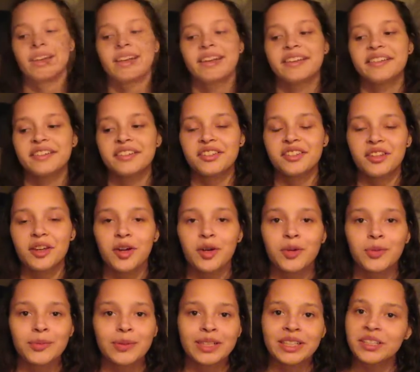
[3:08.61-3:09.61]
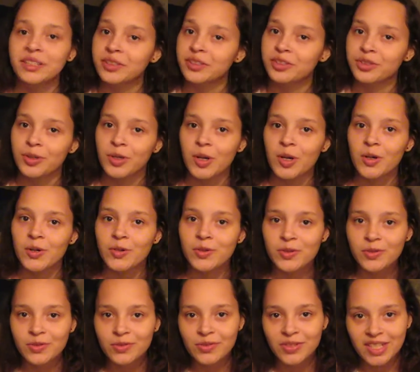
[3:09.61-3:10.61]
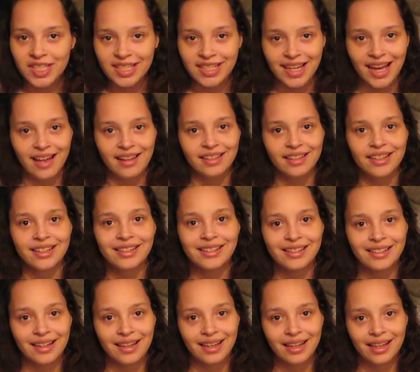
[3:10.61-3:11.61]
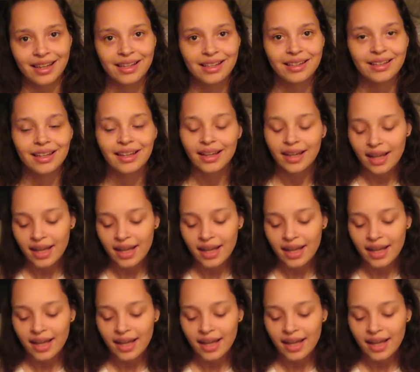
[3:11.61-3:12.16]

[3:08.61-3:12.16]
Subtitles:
And so we drove to Dallas again